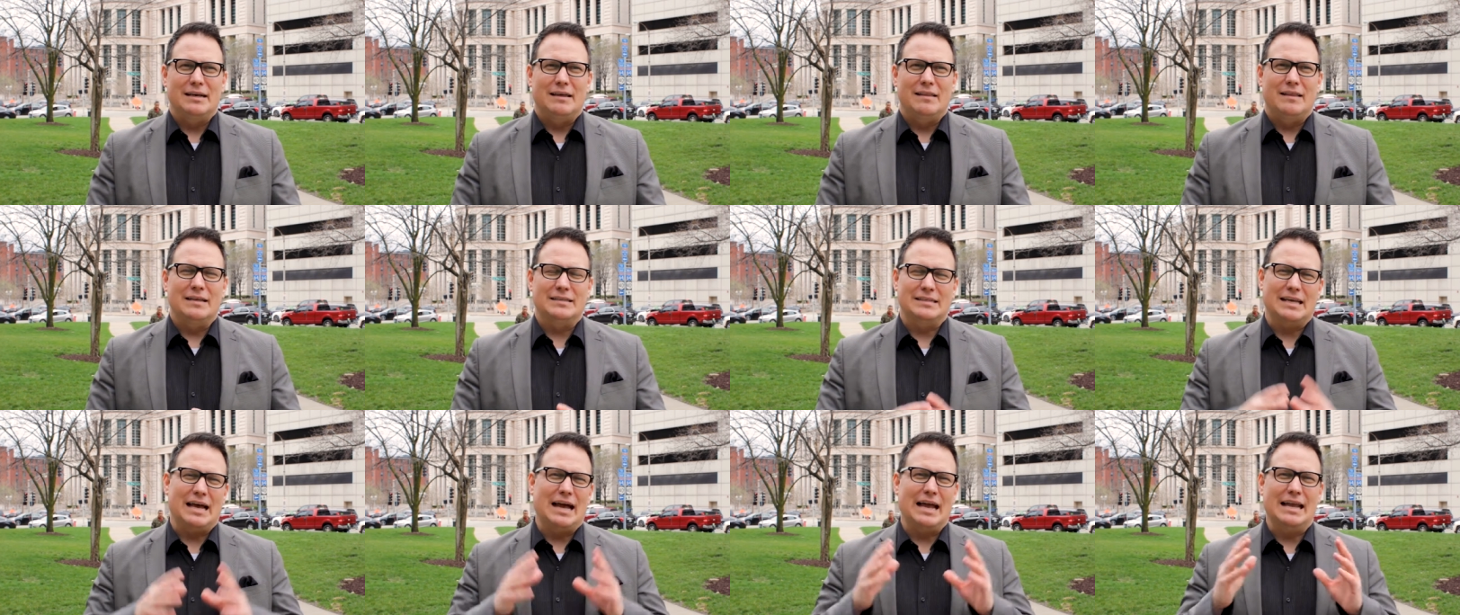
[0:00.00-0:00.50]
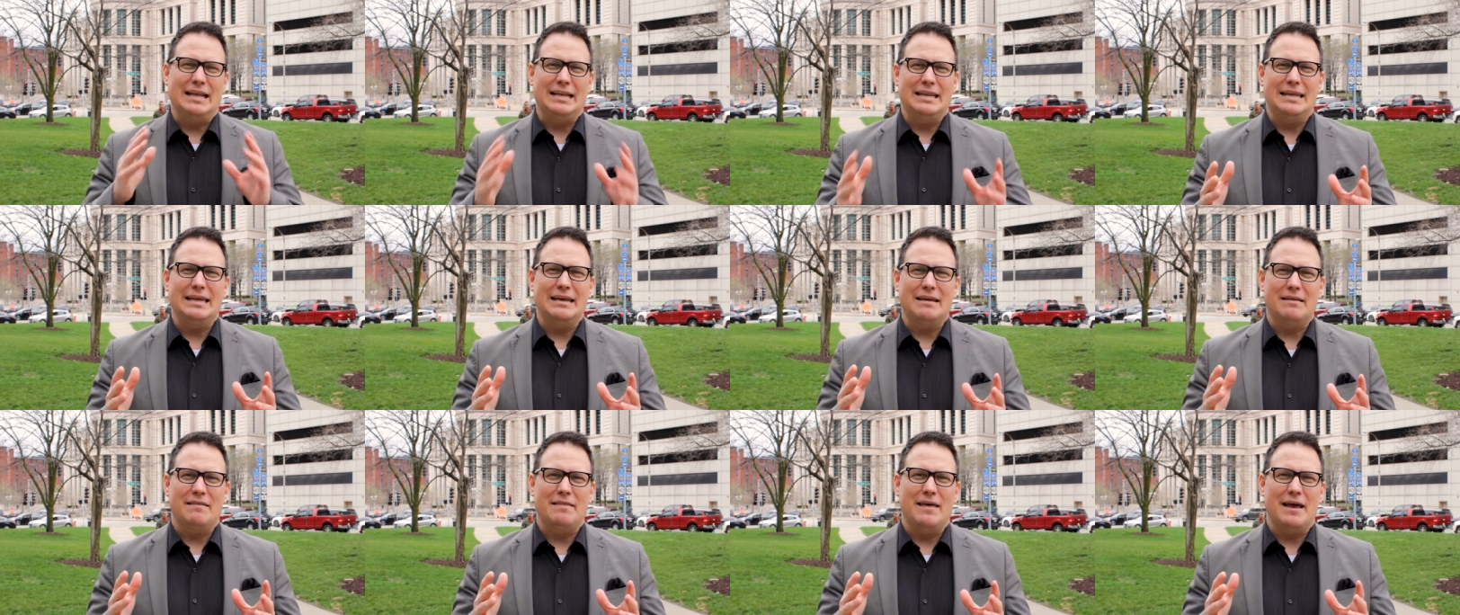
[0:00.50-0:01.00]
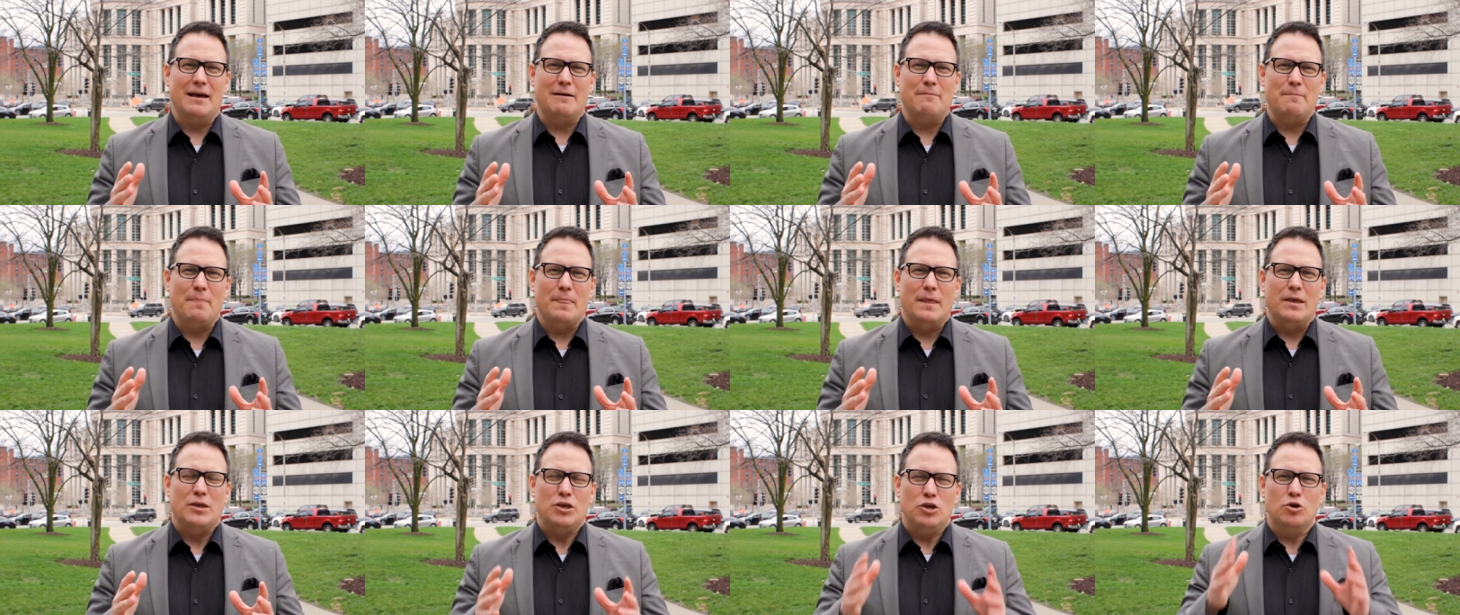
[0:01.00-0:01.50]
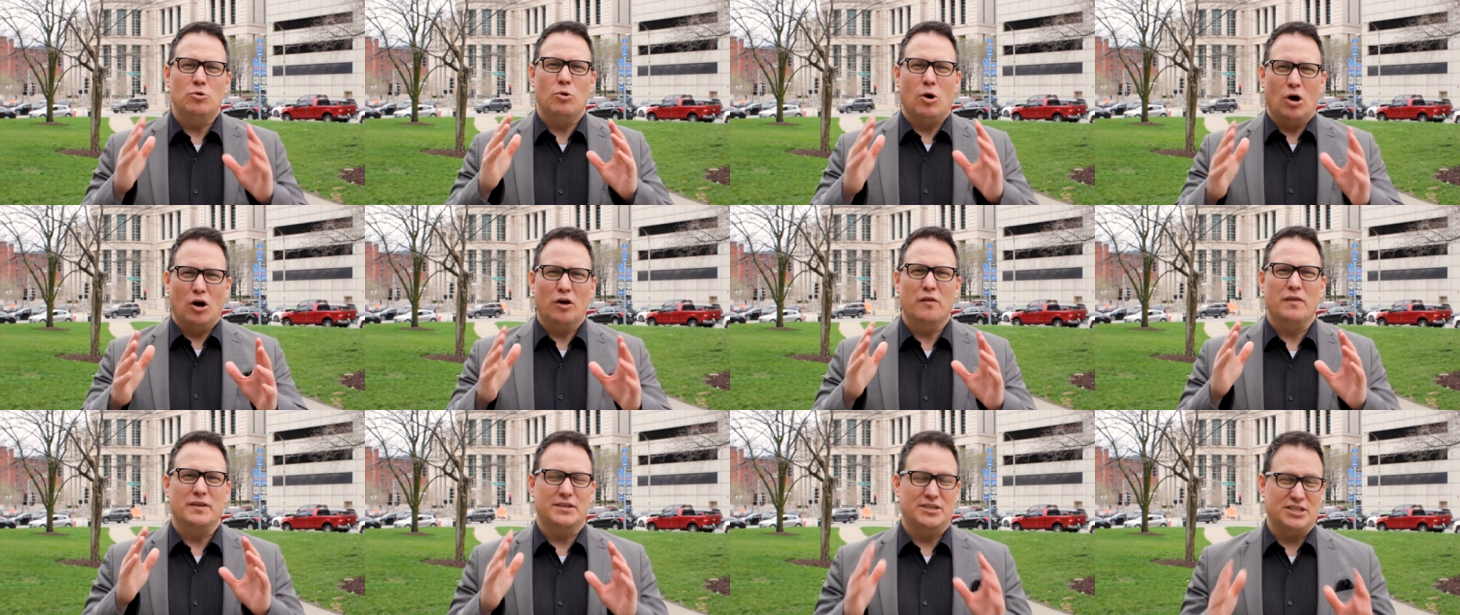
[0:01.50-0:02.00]
this idea that you
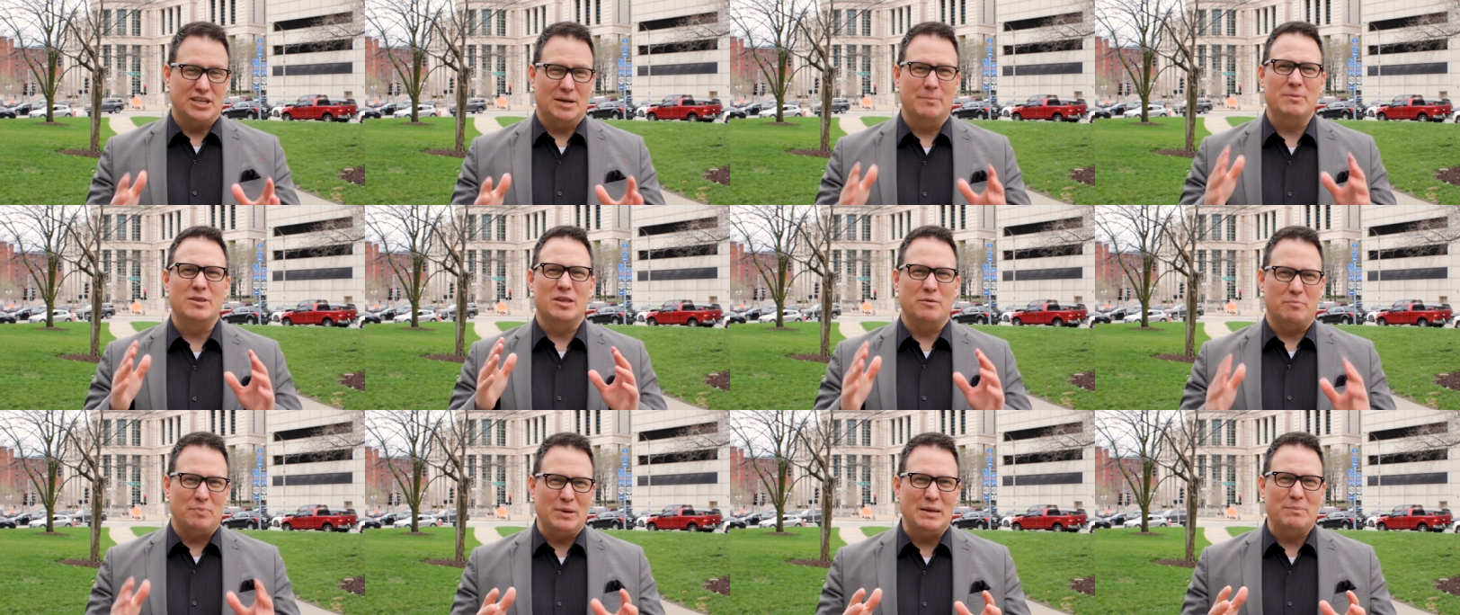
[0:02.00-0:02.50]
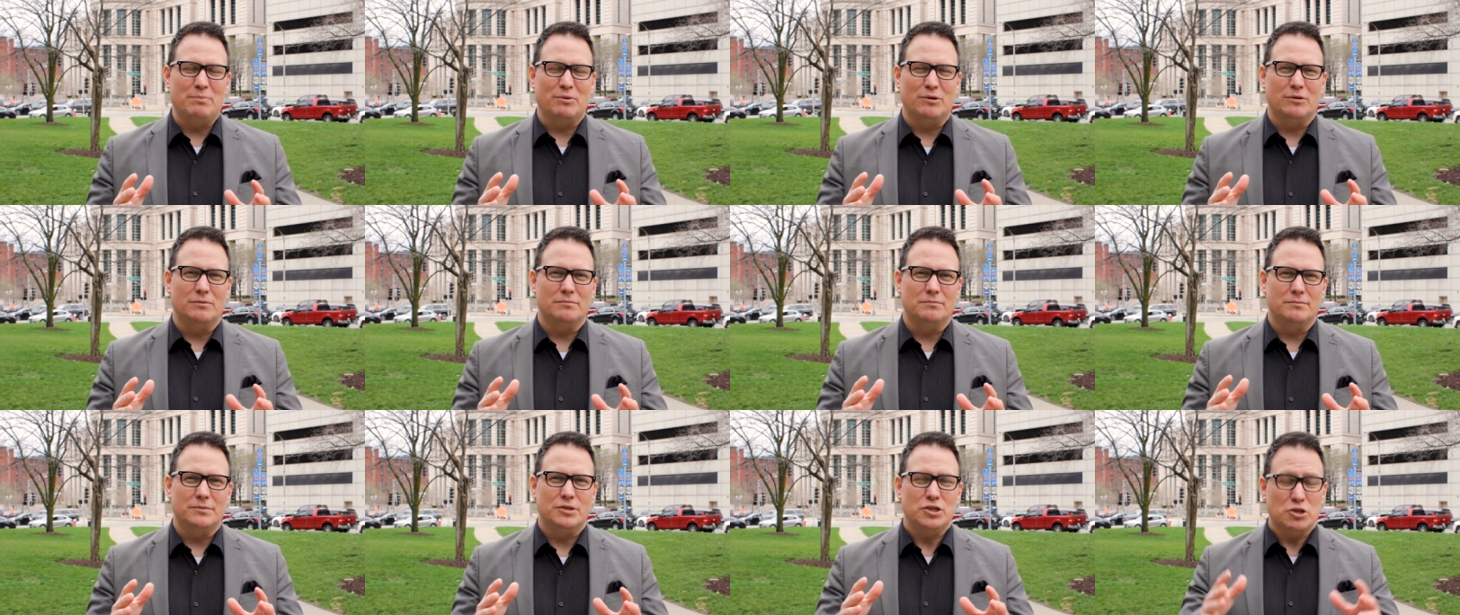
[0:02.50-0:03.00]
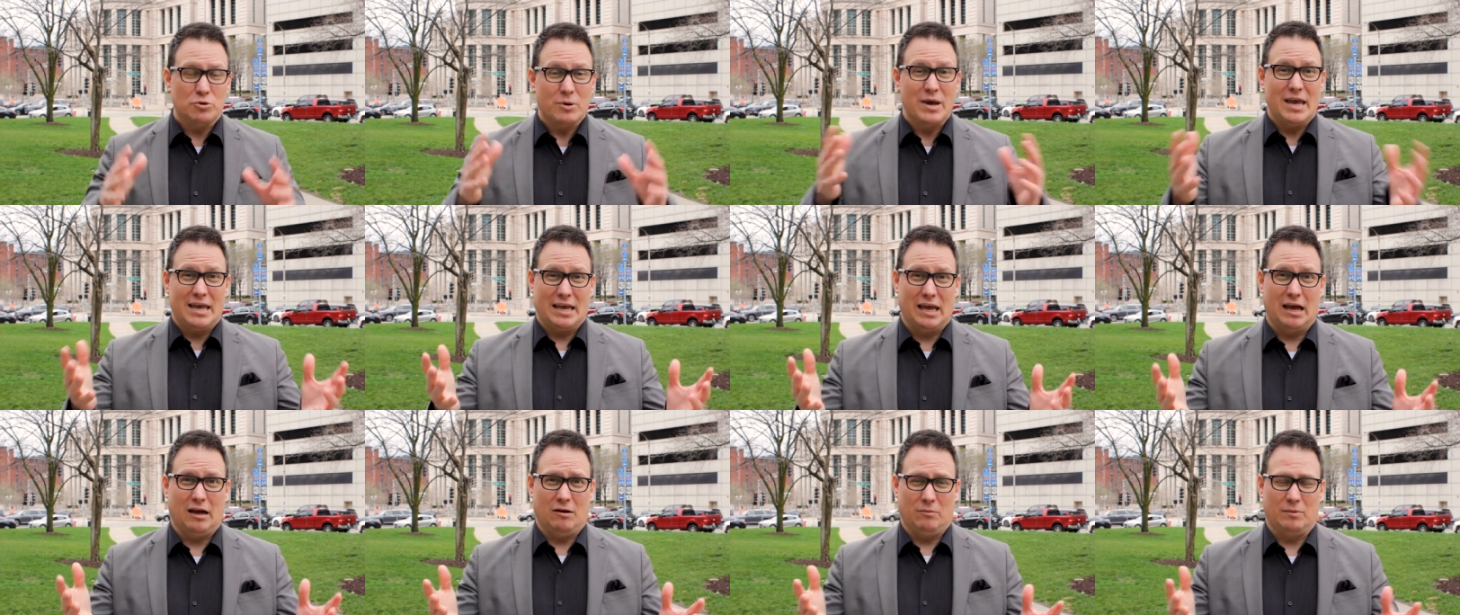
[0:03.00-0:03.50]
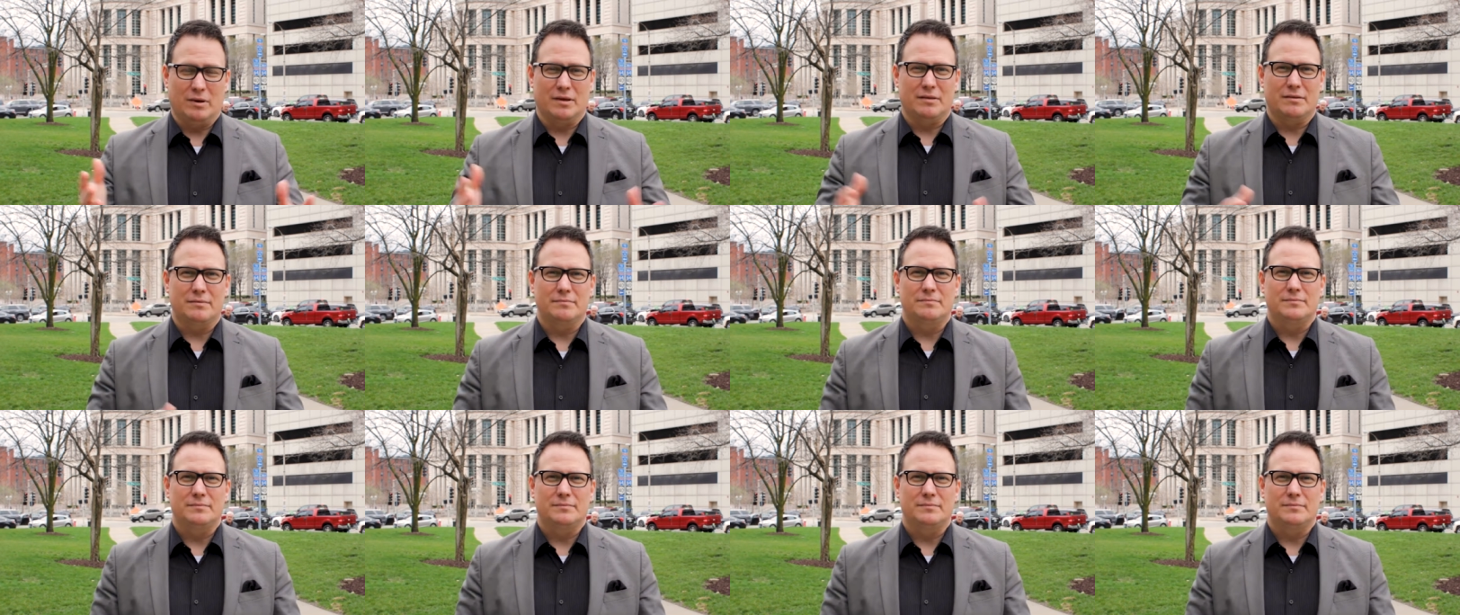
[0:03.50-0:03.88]
are the sum of the people you hang out with.